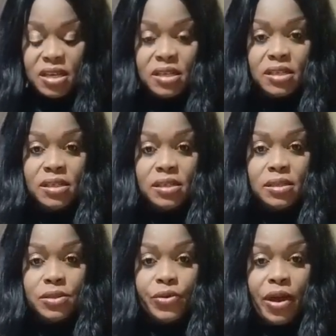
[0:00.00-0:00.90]
and I want
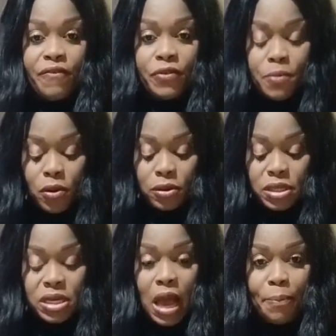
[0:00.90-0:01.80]
to show how to
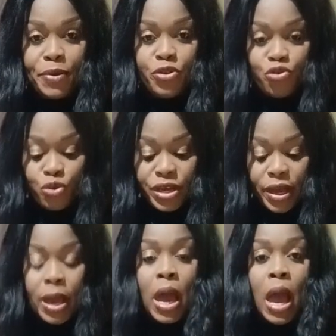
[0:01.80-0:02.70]
make my
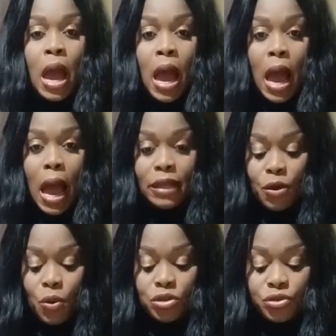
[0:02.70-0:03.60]
Korean
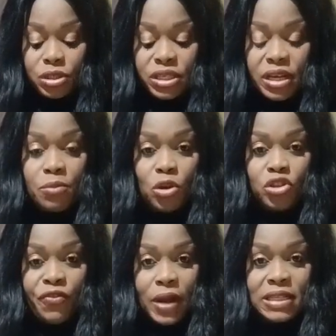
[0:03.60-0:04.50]
rice max at
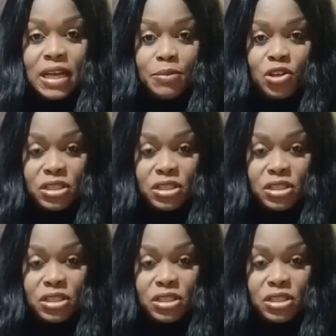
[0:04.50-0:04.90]
home.